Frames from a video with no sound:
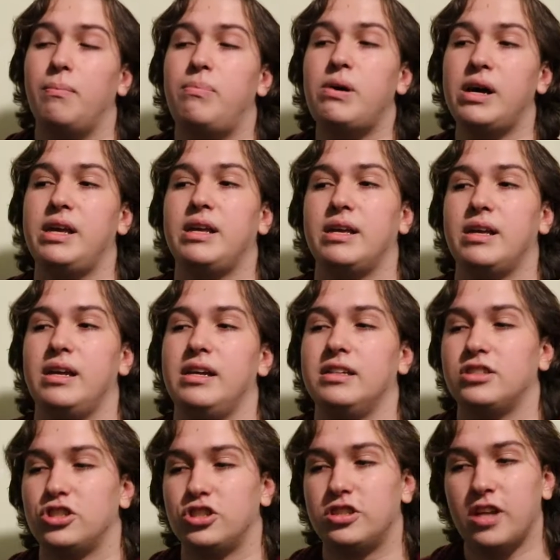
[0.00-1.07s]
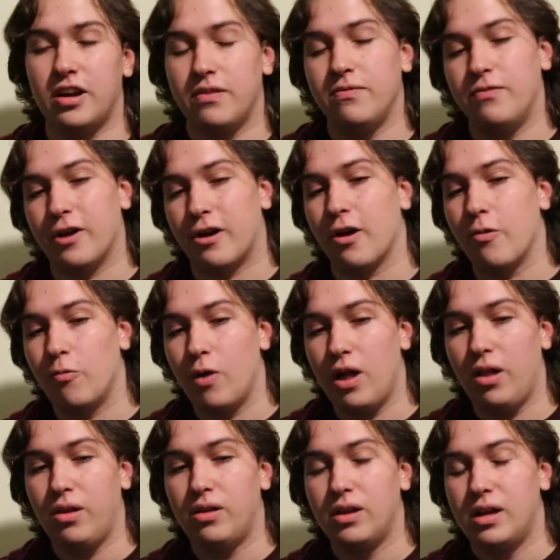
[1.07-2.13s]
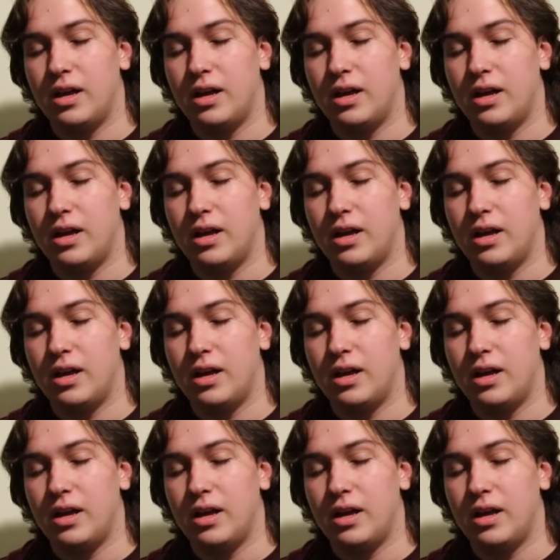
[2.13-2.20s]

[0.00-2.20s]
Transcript: but it's done very well.